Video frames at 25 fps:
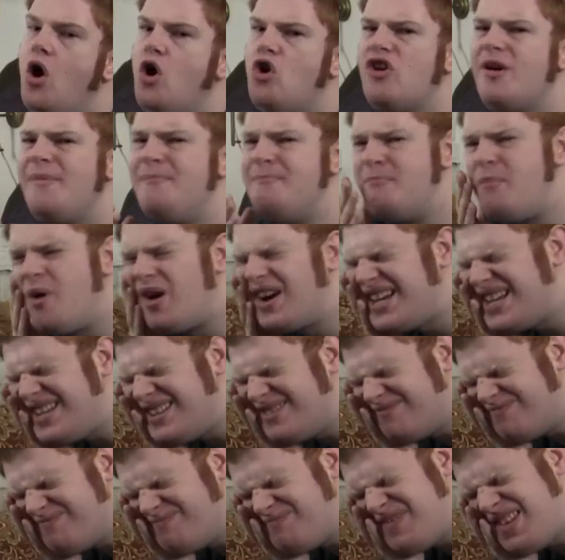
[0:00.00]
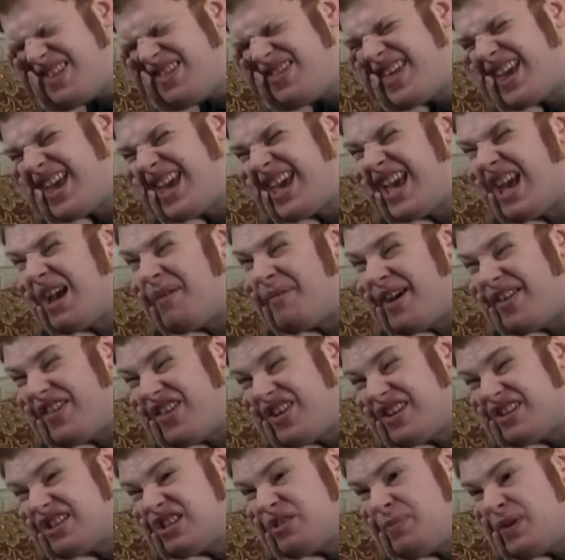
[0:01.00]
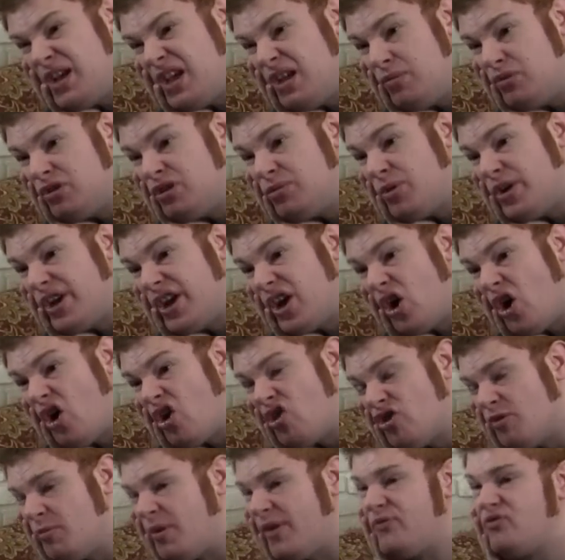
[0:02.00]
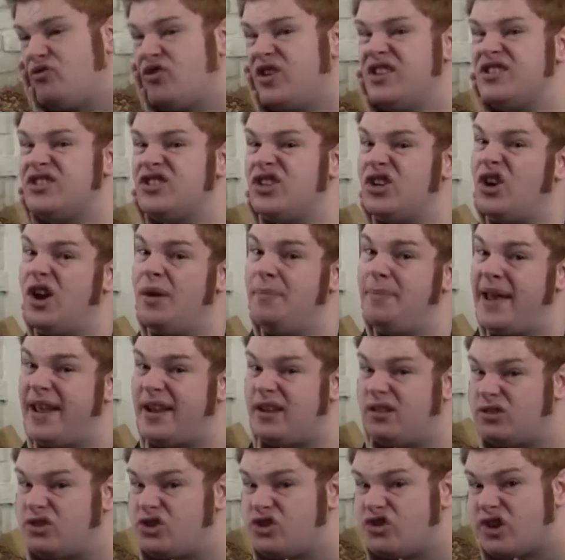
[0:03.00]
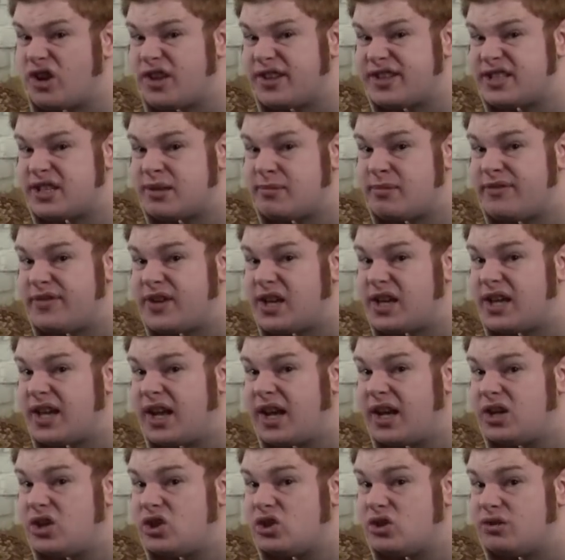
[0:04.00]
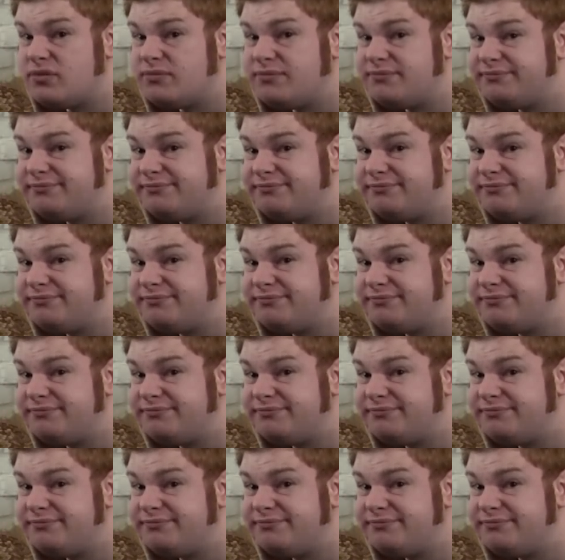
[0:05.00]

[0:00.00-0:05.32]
I might be thinking about the unspeakable demonic horror my friends and I battled during our summer vacation.